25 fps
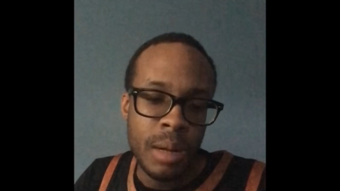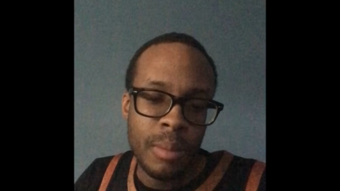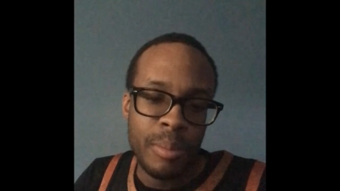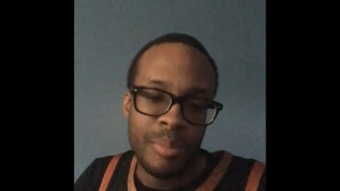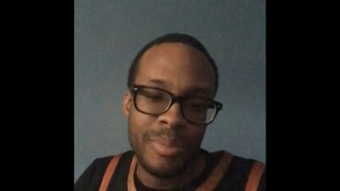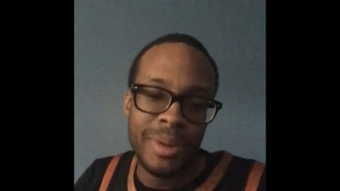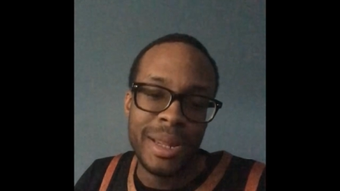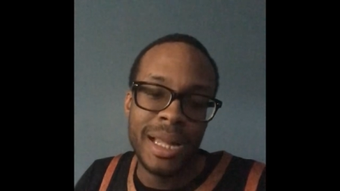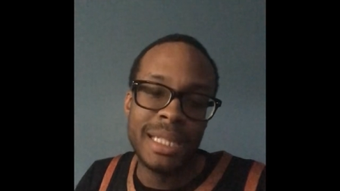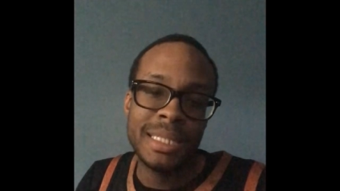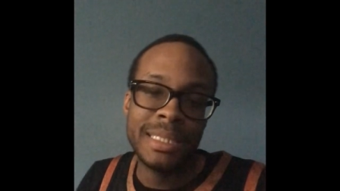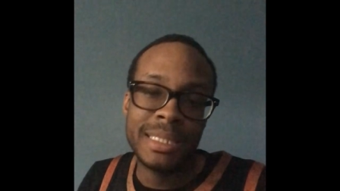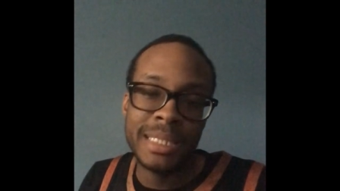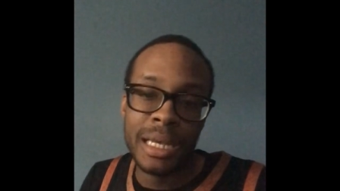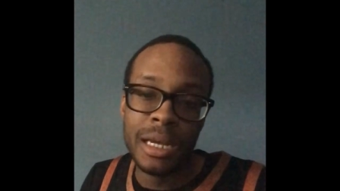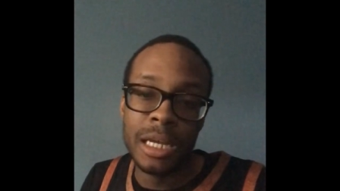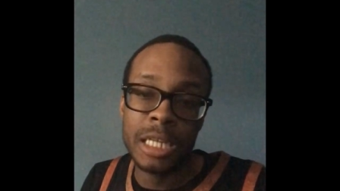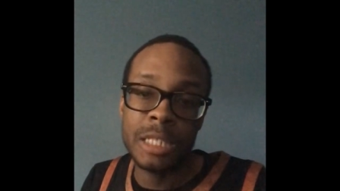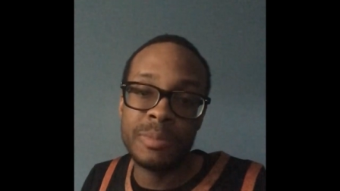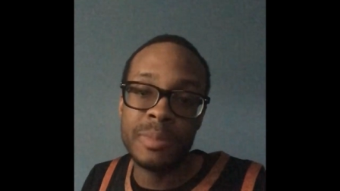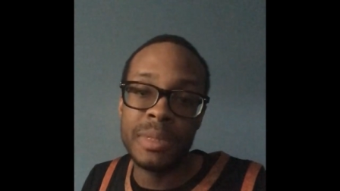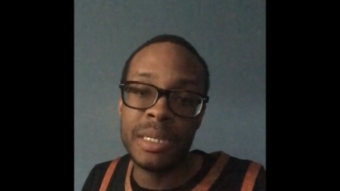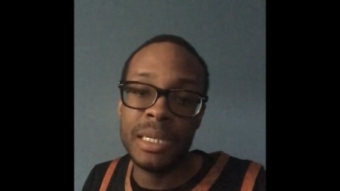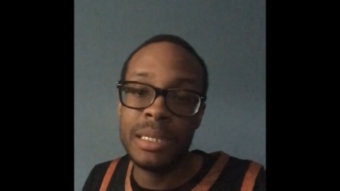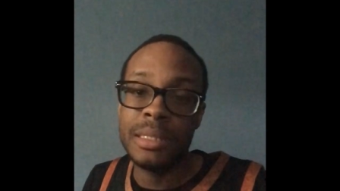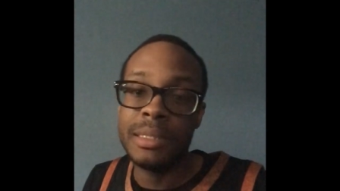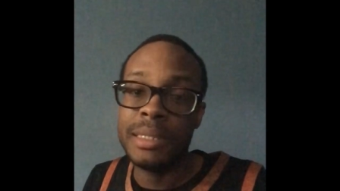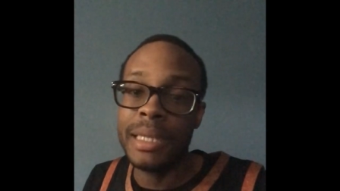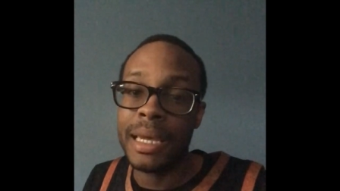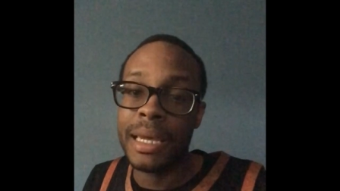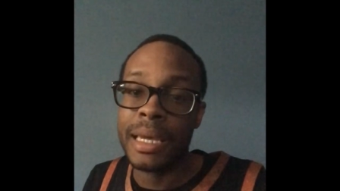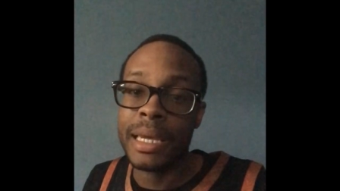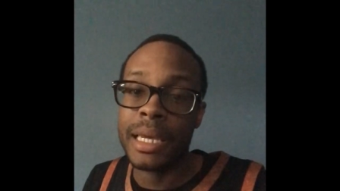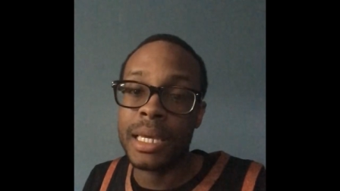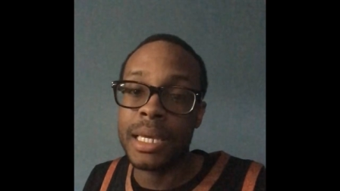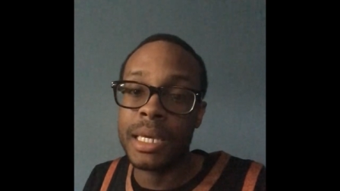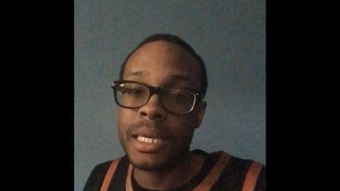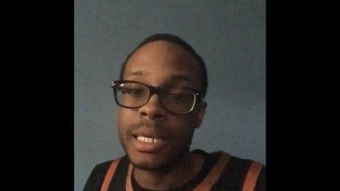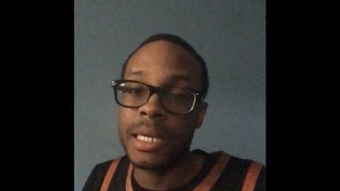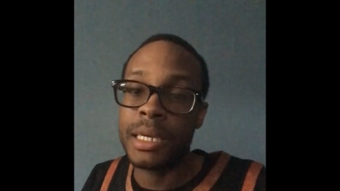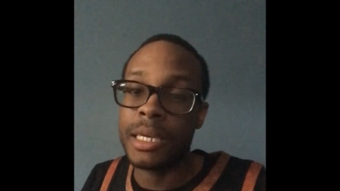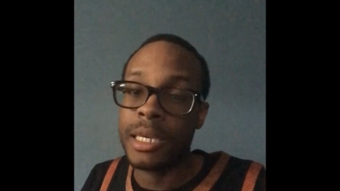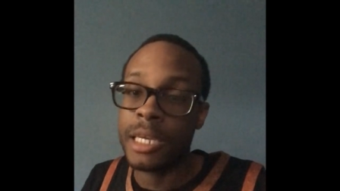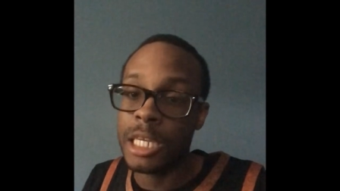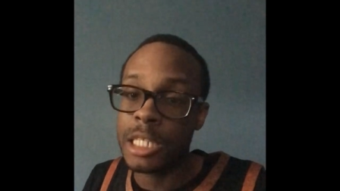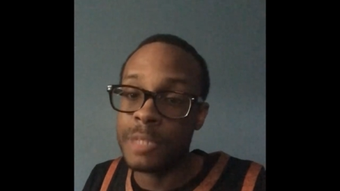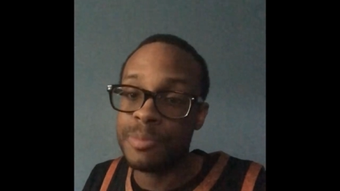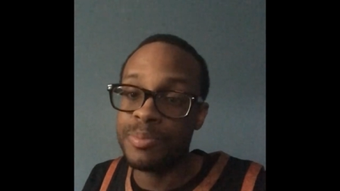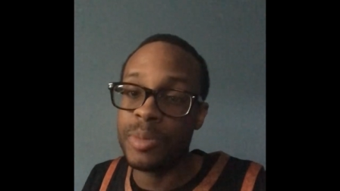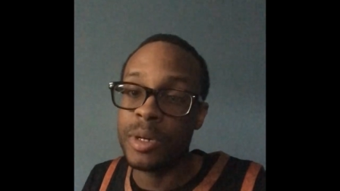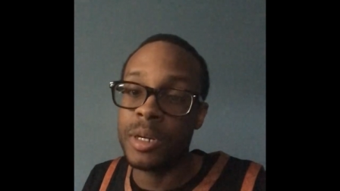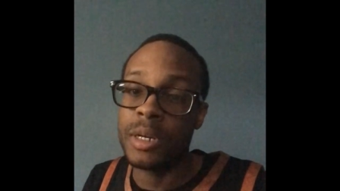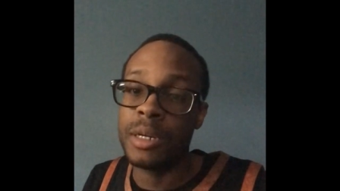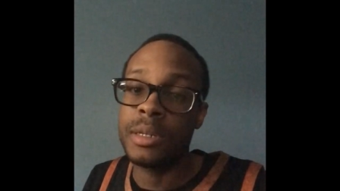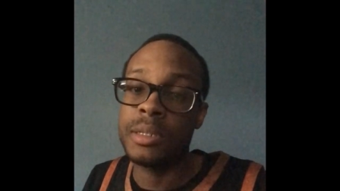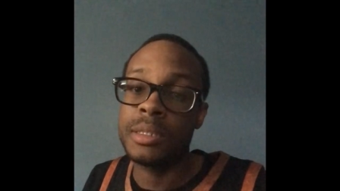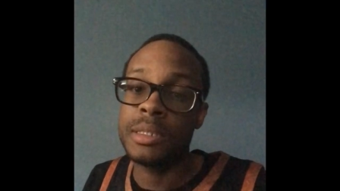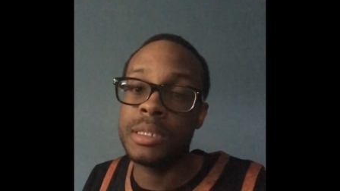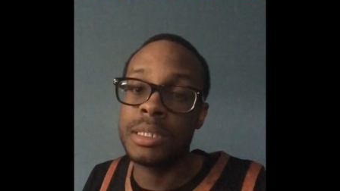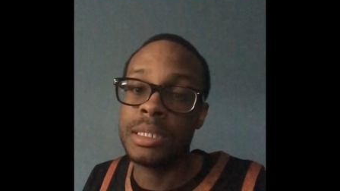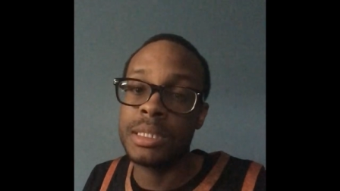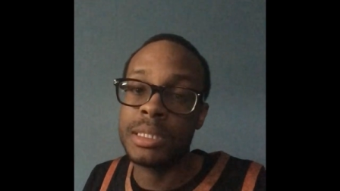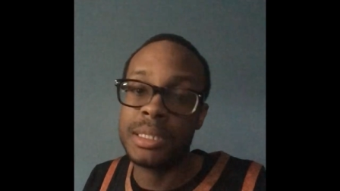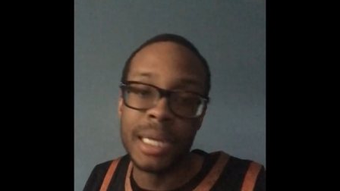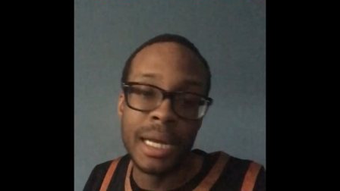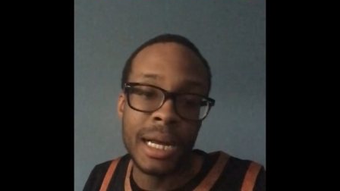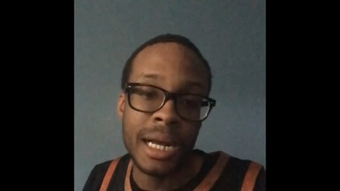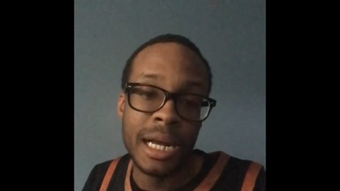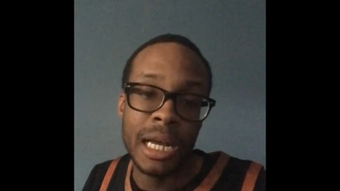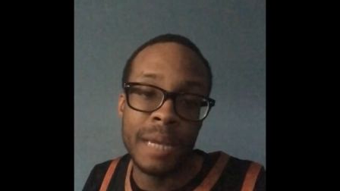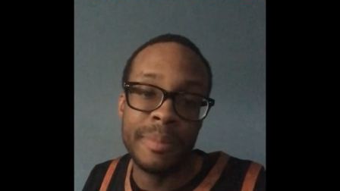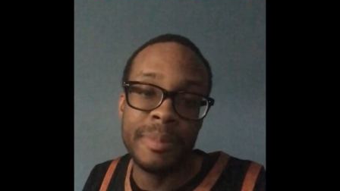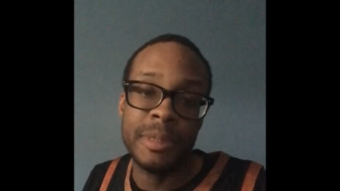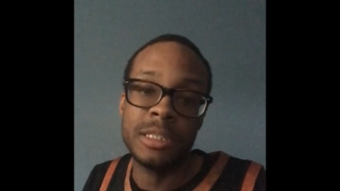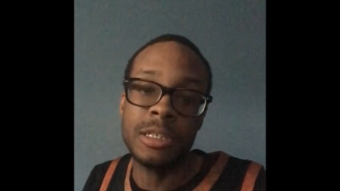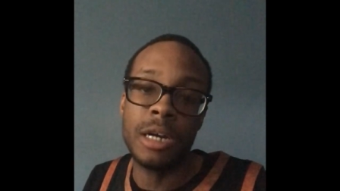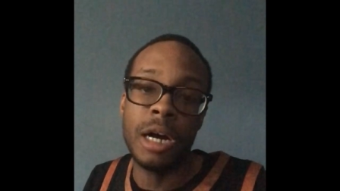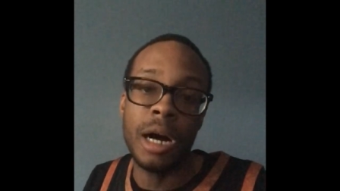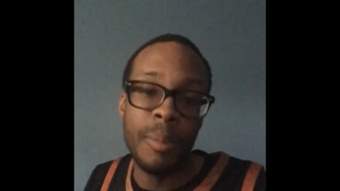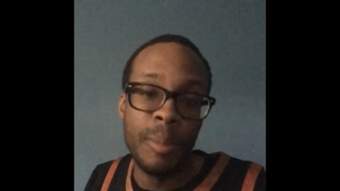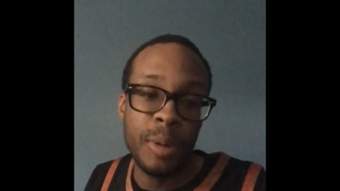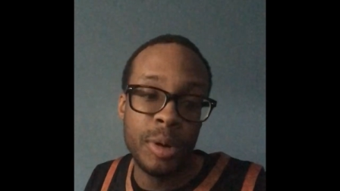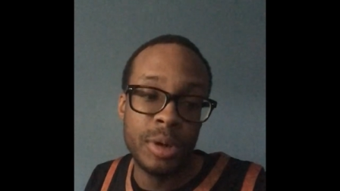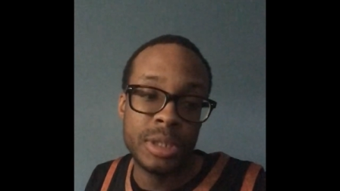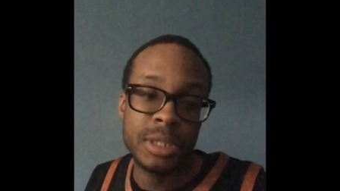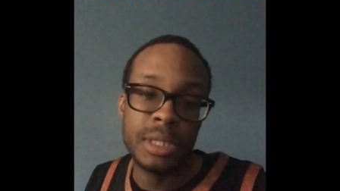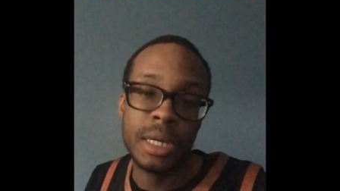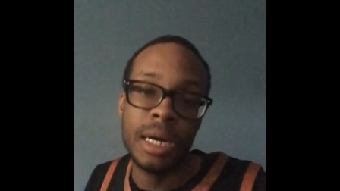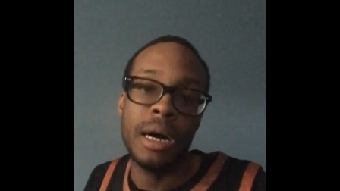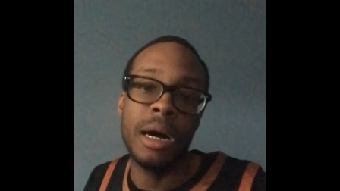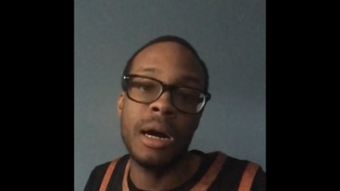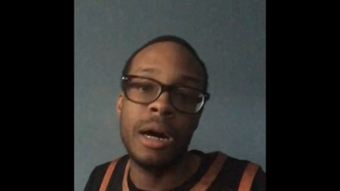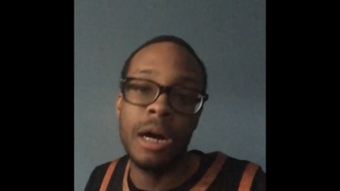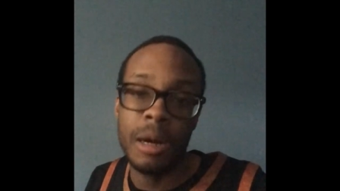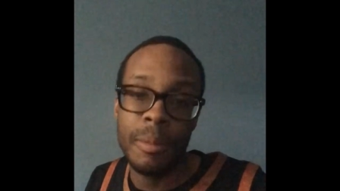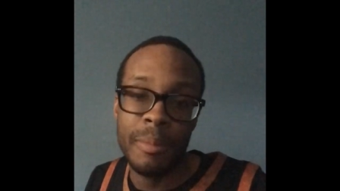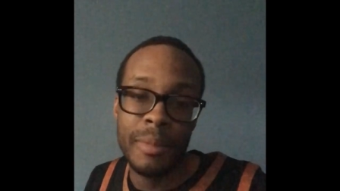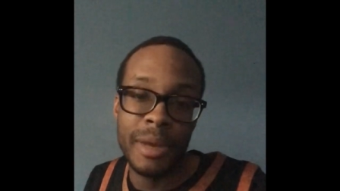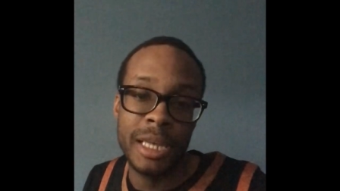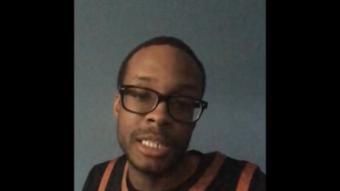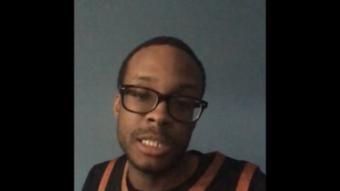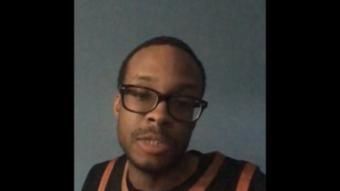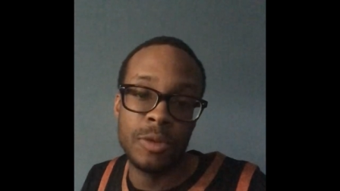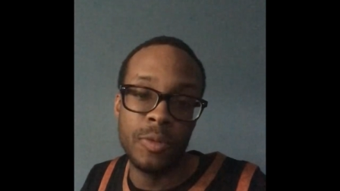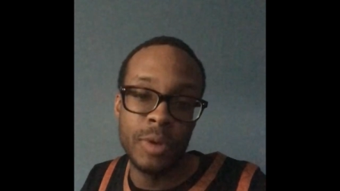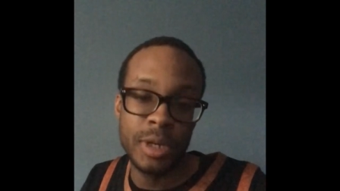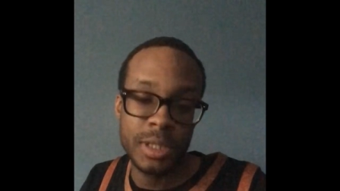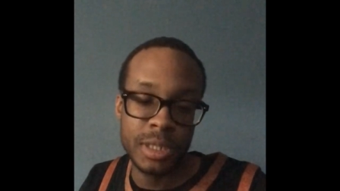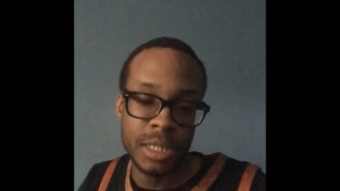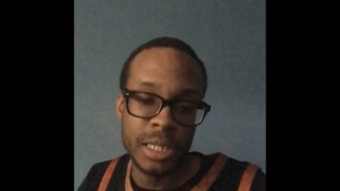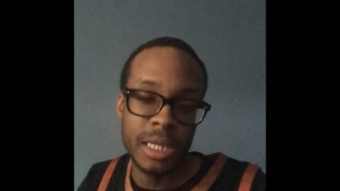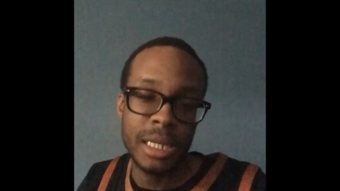But that tells me that Kispert's time is almost up as a Wizard.